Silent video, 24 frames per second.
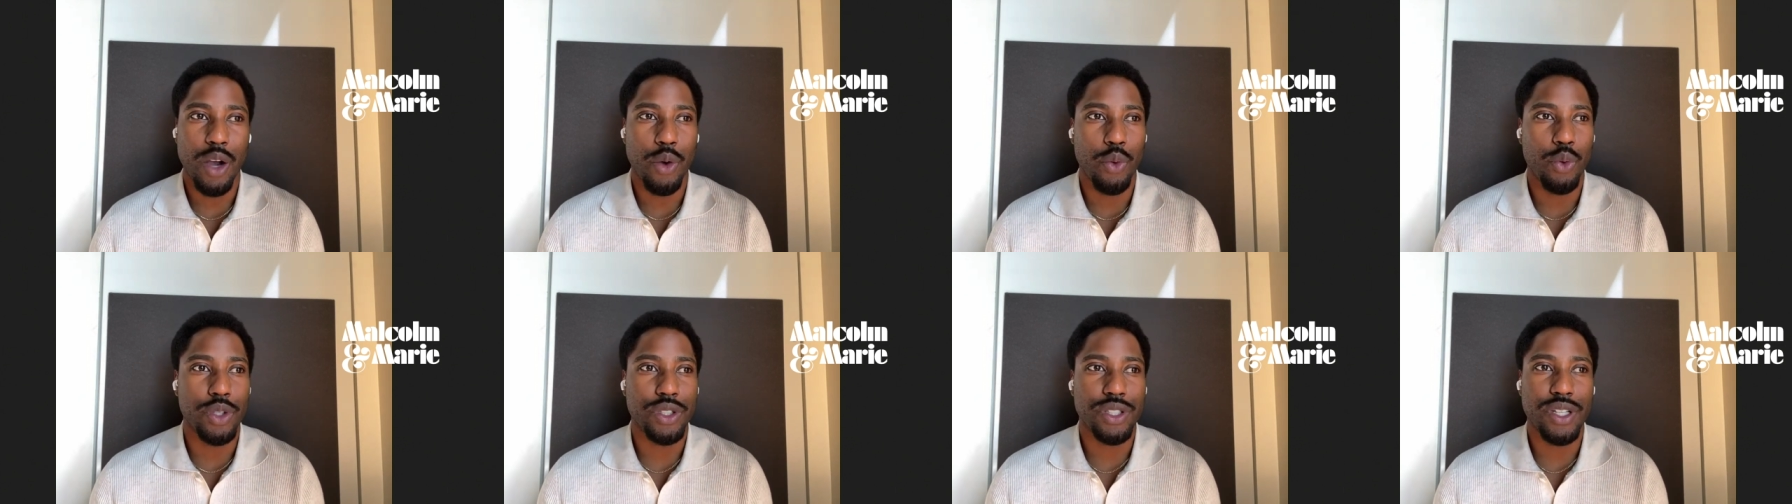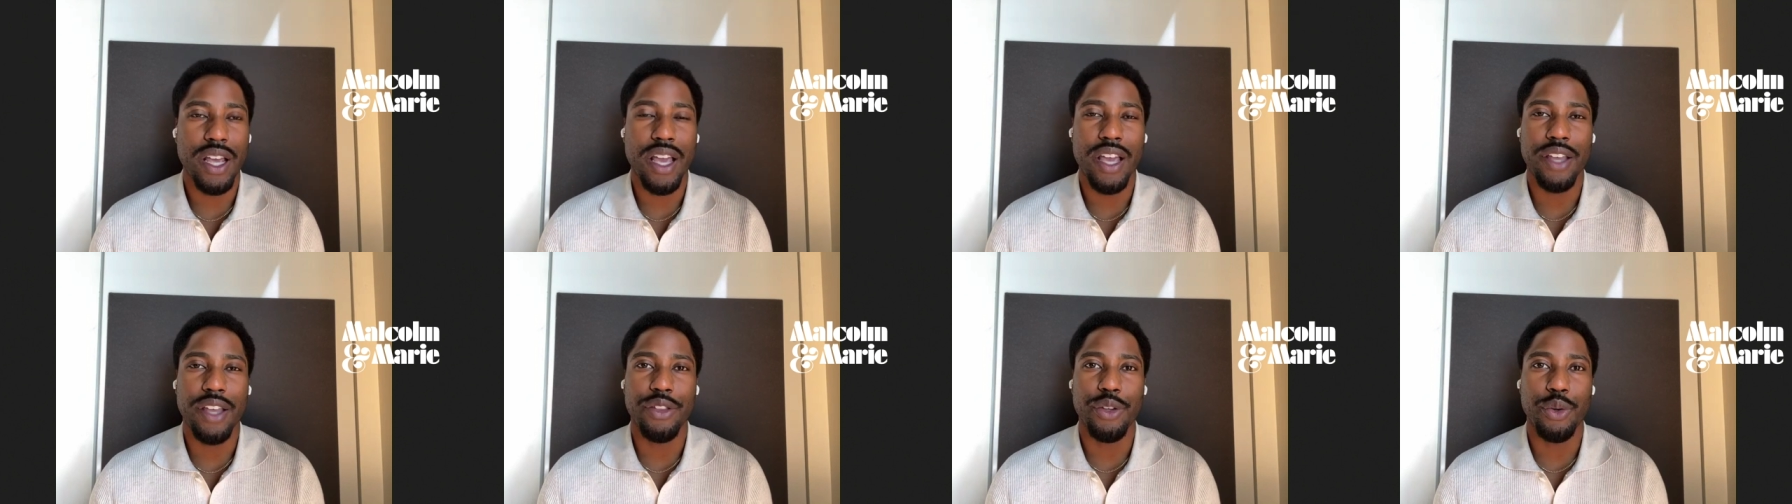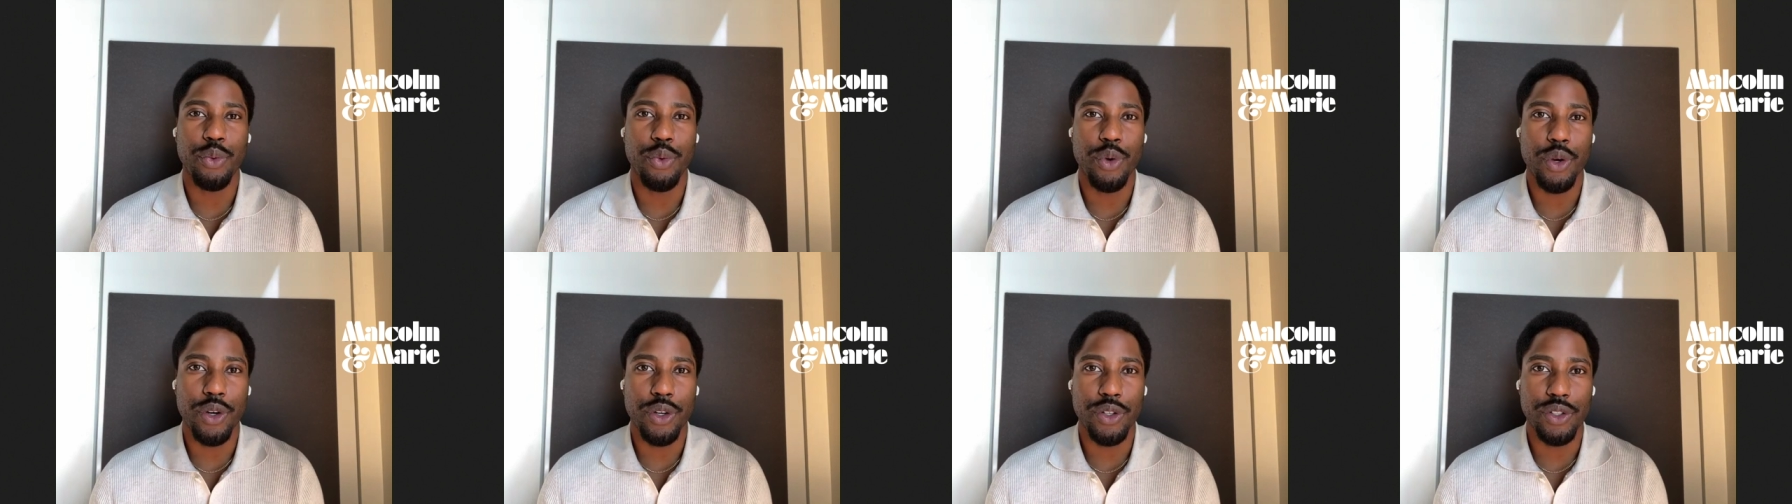I wish I had
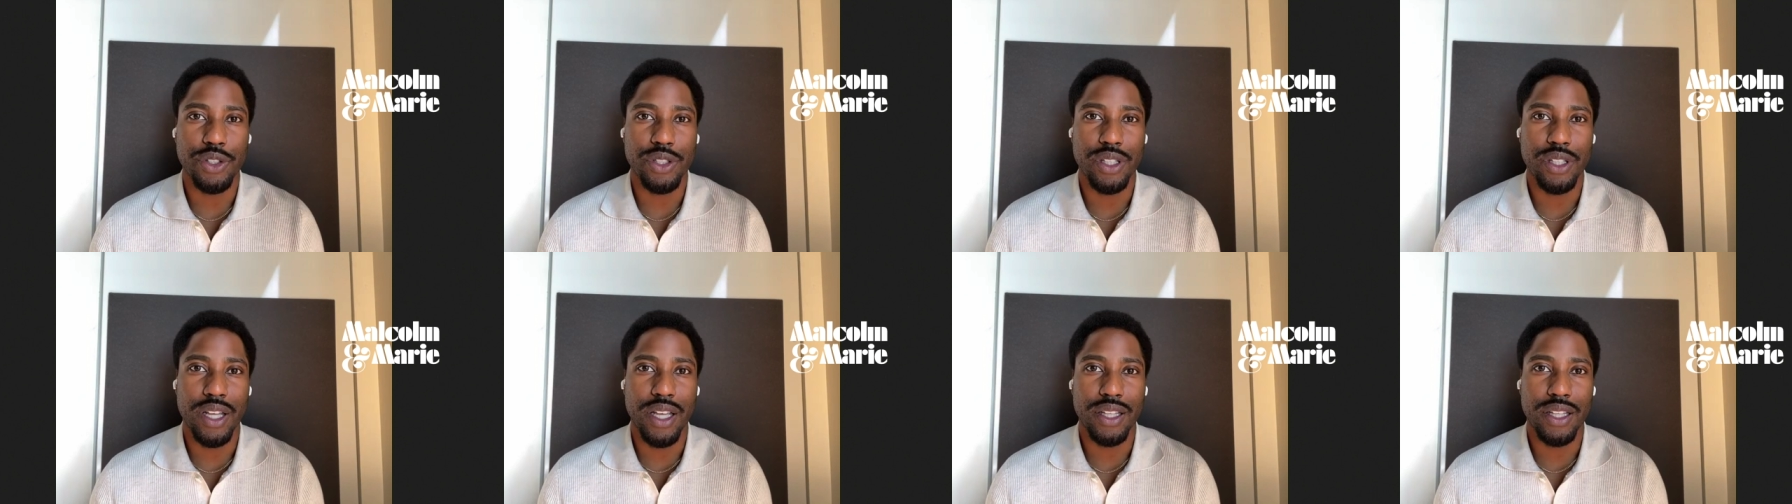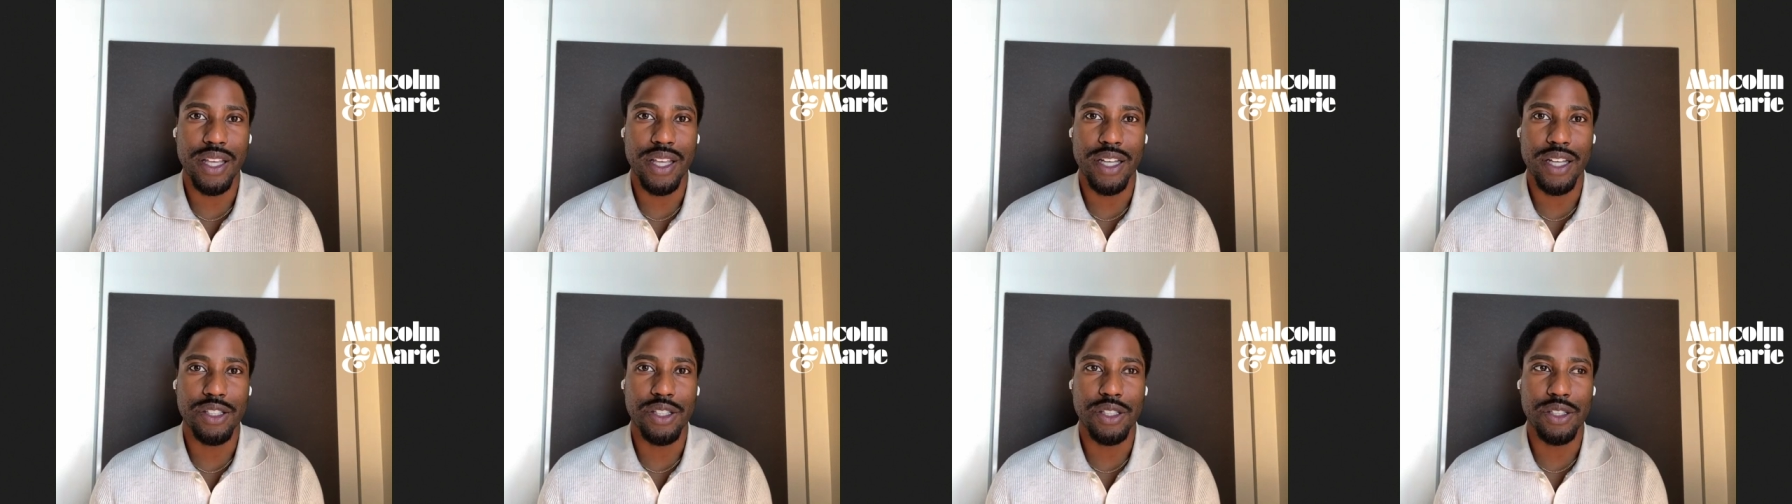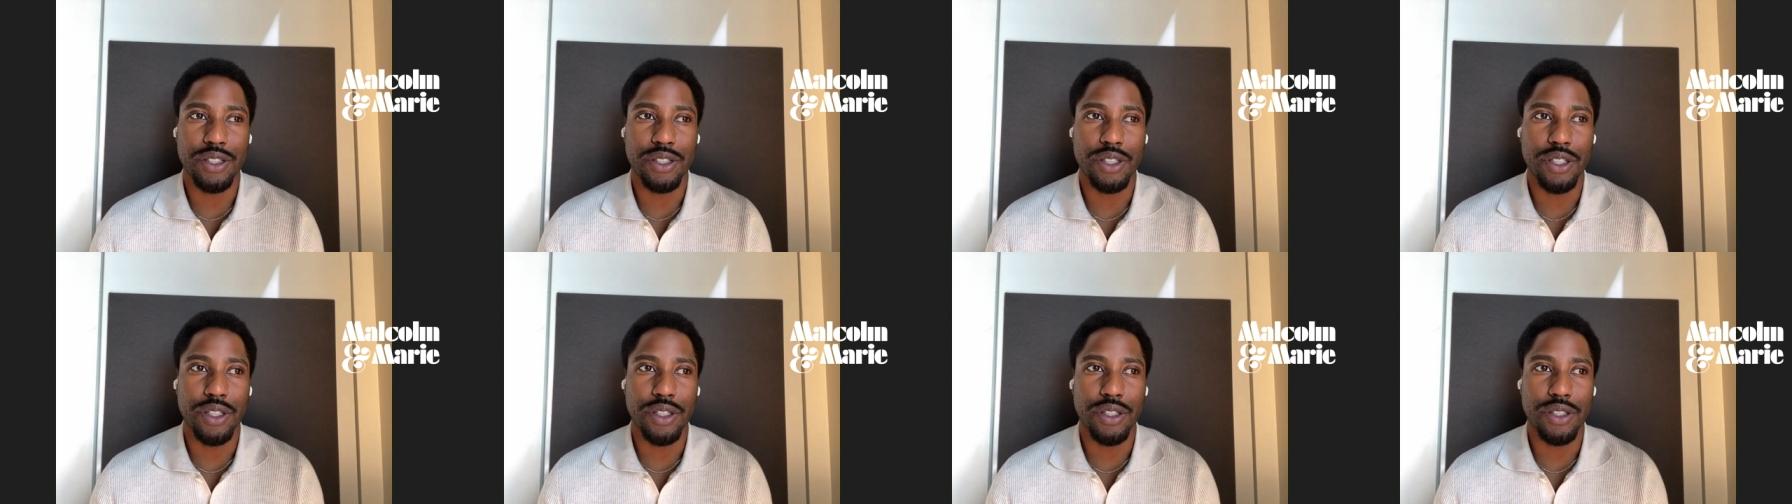the words like that
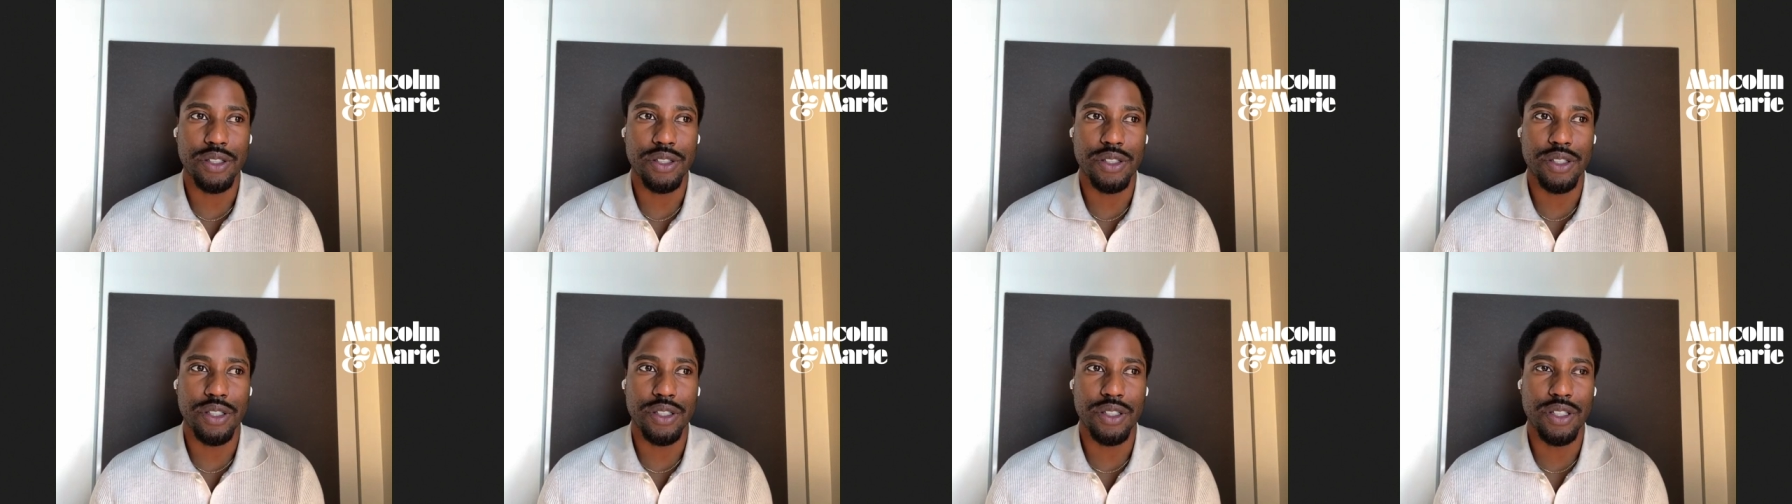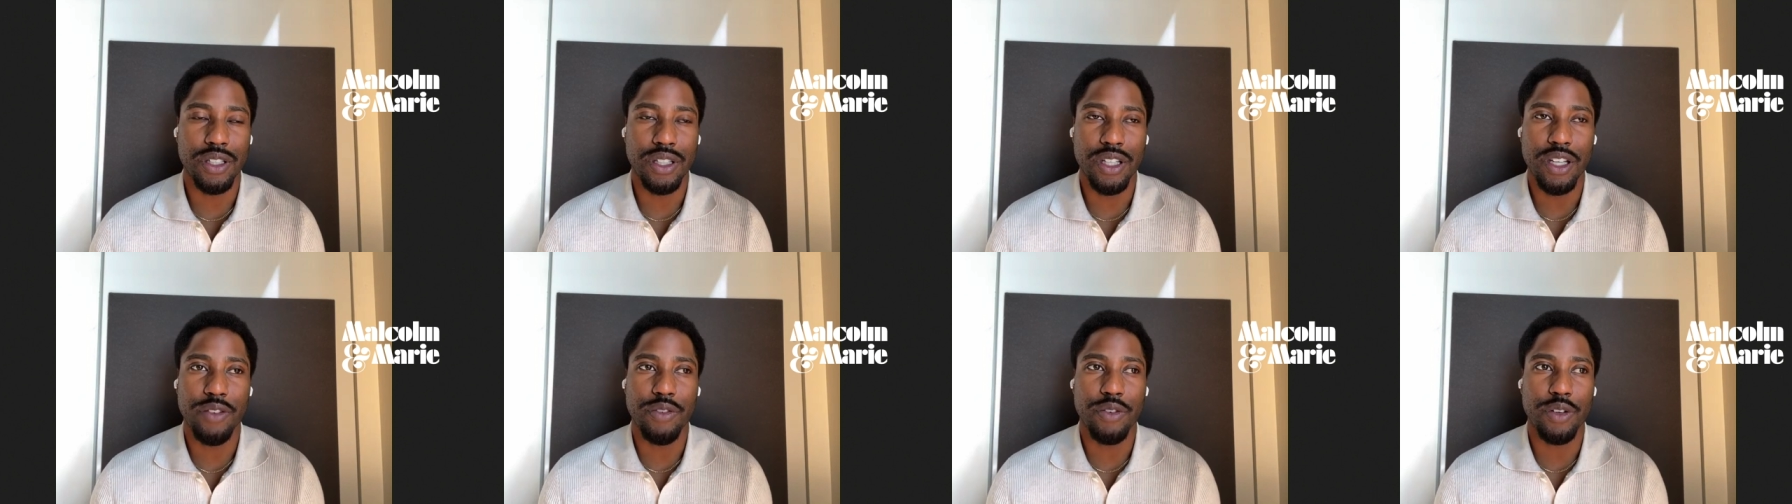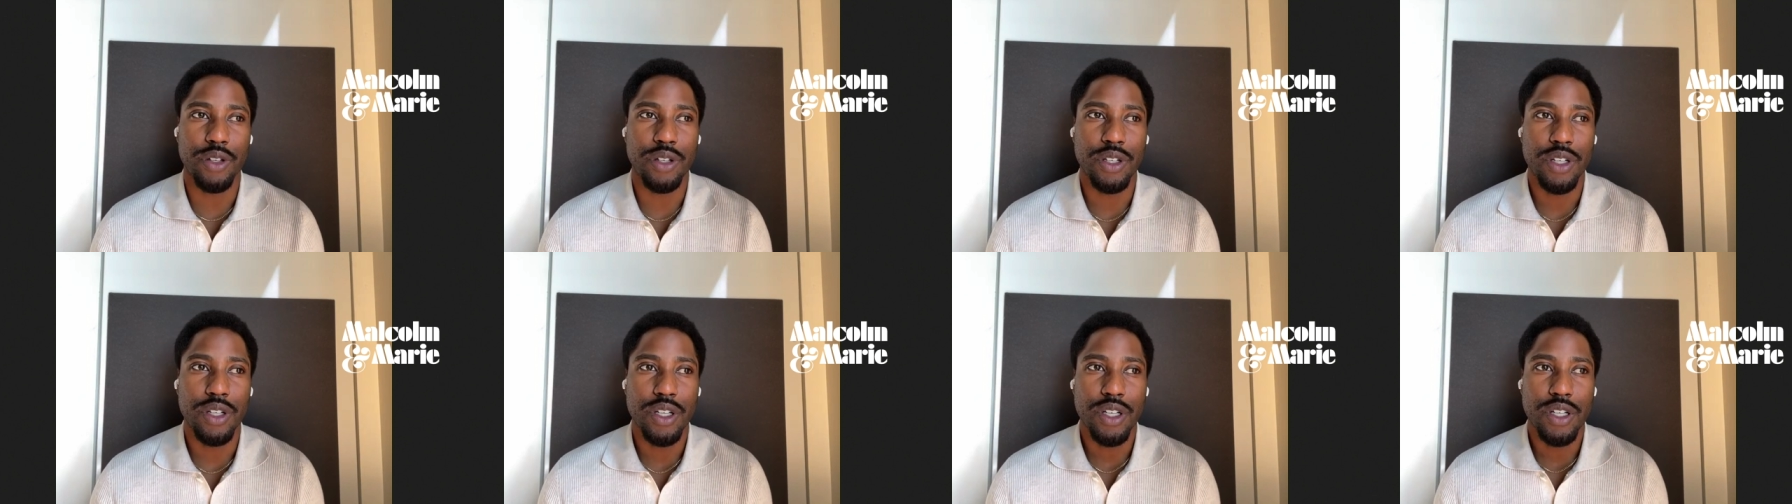to
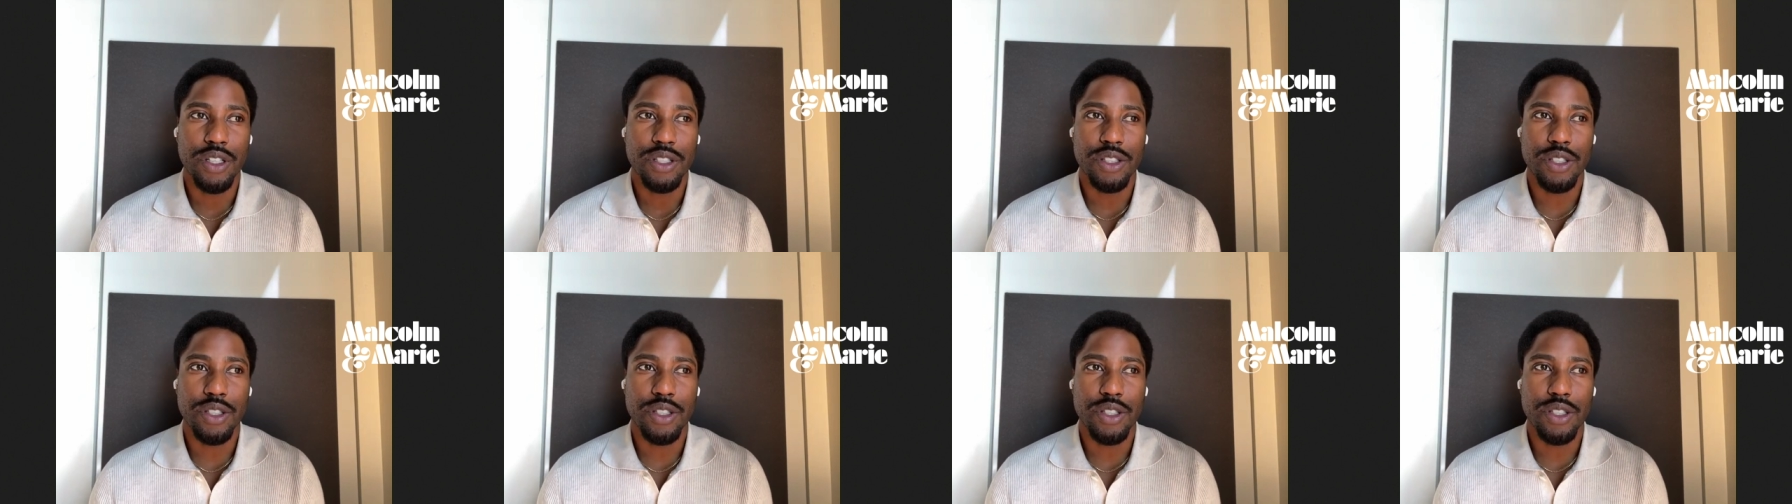deliver,